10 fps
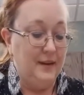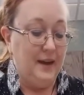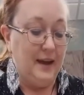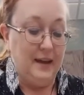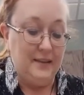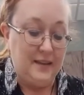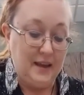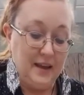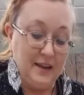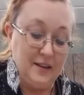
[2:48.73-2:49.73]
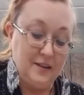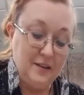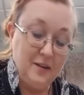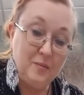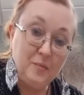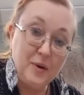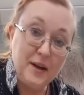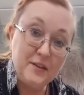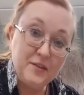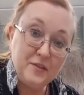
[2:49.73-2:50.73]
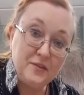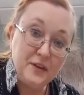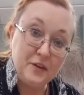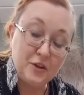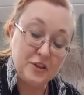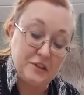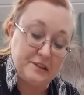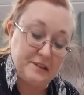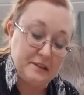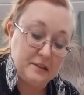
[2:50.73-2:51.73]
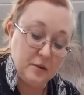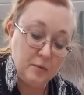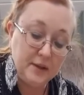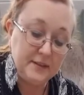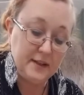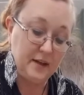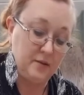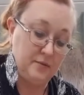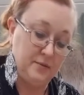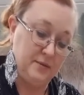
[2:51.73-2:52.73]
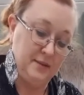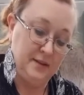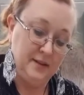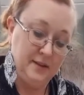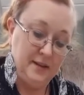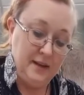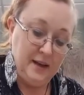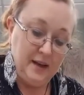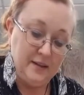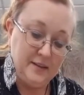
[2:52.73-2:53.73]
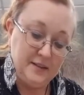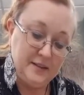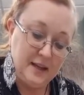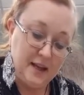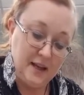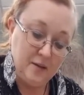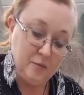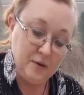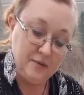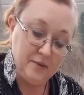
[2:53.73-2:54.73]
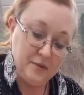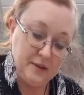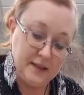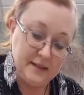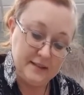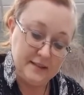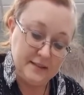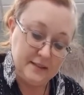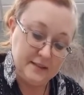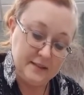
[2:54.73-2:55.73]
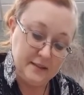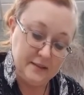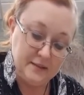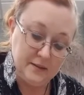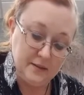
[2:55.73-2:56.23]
And then press your finger just a little ways down. And then take one of your lettuce seeds